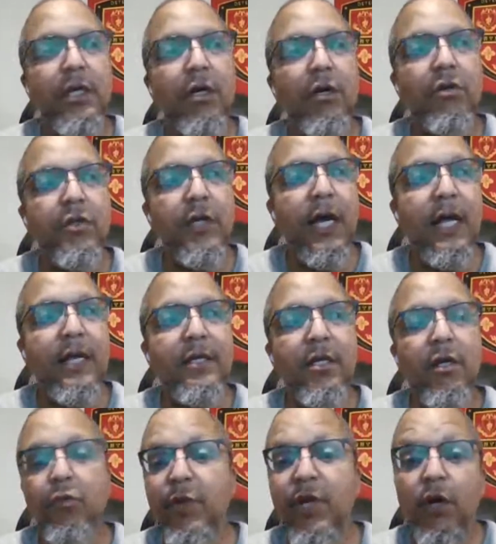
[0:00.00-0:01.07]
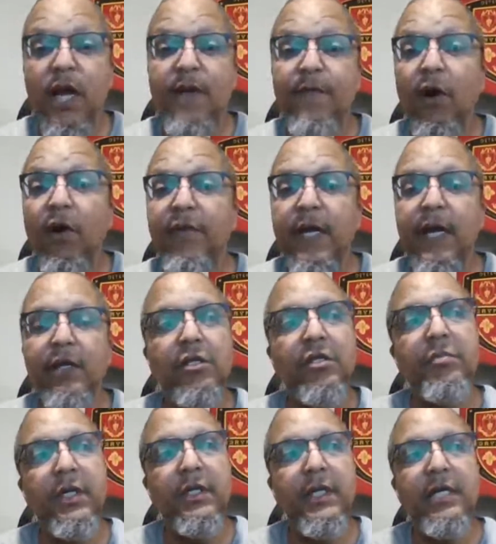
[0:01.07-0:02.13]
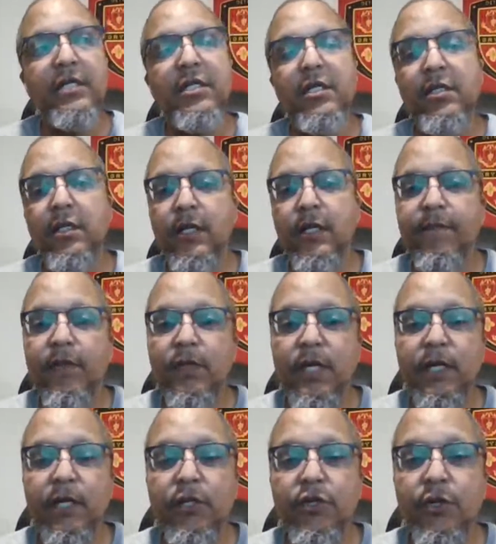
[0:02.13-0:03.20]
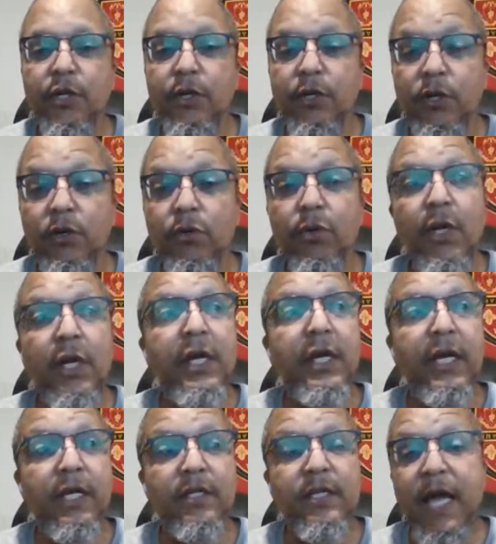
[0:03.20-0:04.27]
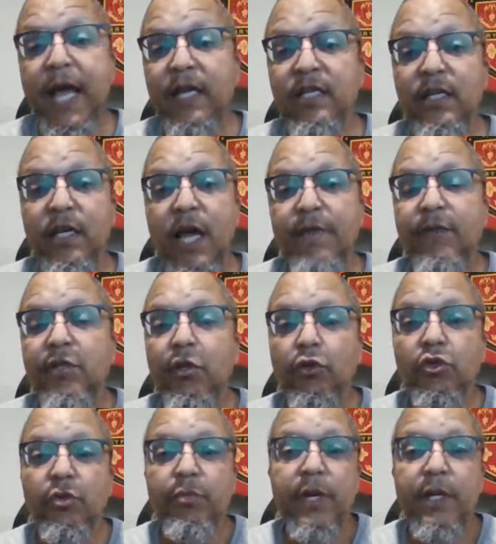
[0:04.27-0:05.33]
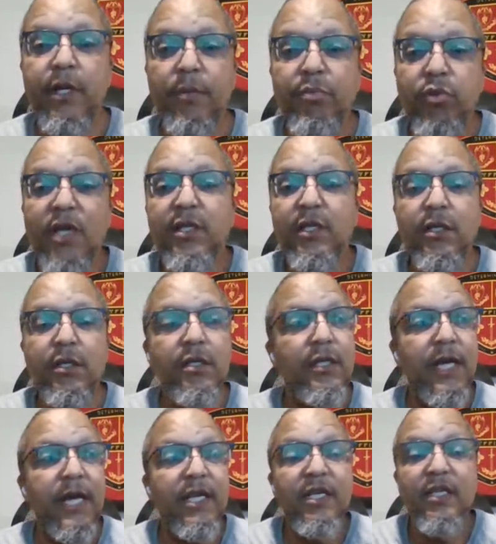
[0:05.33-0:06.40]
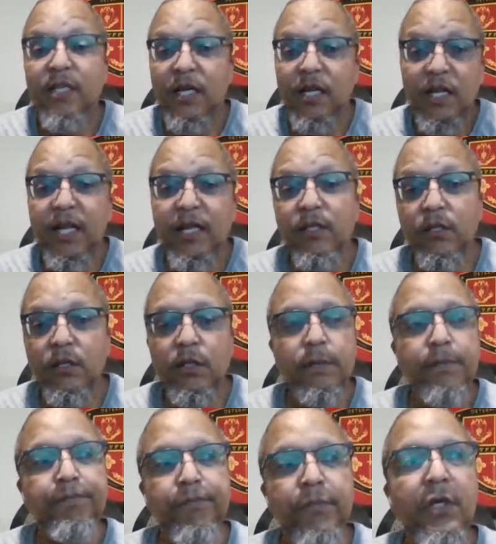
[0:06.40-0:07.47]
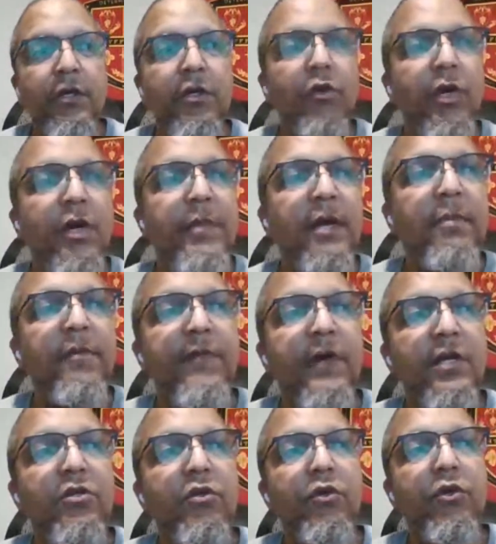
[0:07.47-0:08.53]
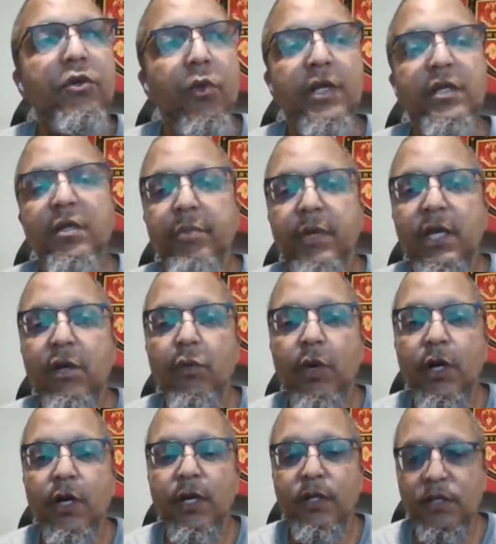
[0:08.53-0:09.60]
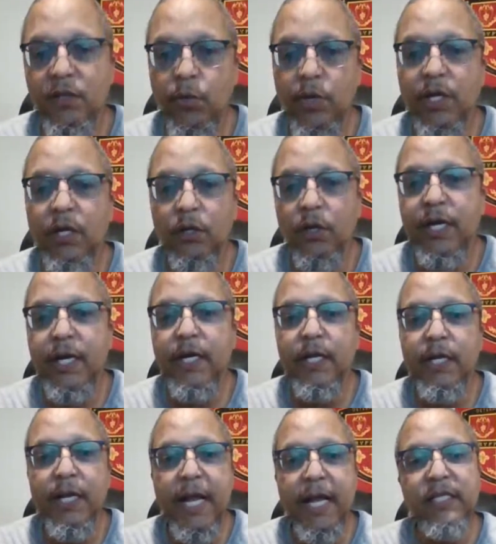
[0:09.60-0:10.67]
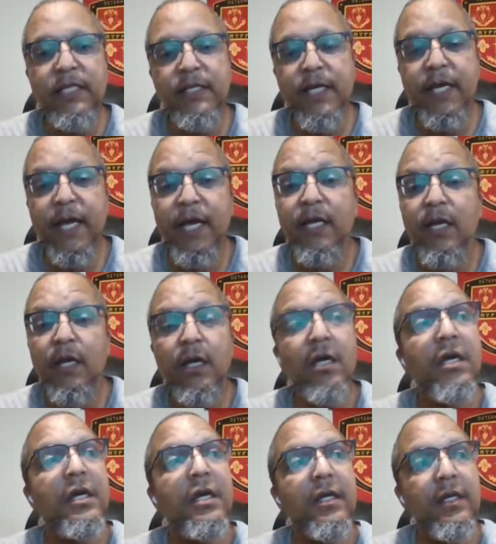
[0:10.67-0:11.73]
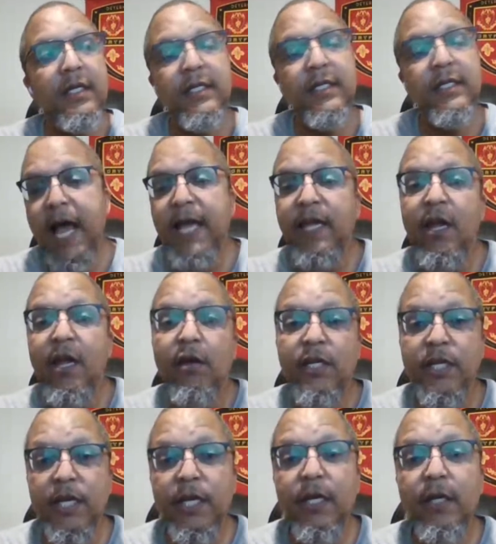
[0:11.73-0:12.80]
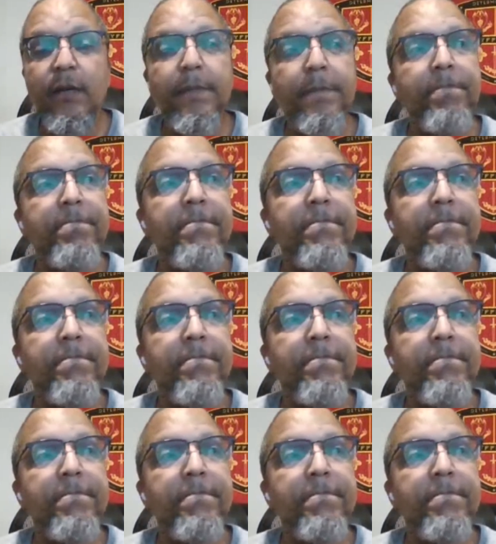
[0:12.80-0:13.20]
We don't have all the answers, but that's just a different thing that you can do is to actually have a social media presence that is cleansed. You want to make it professional. You want it to be where someone can look at it and actually say, hey, this is a high character kid.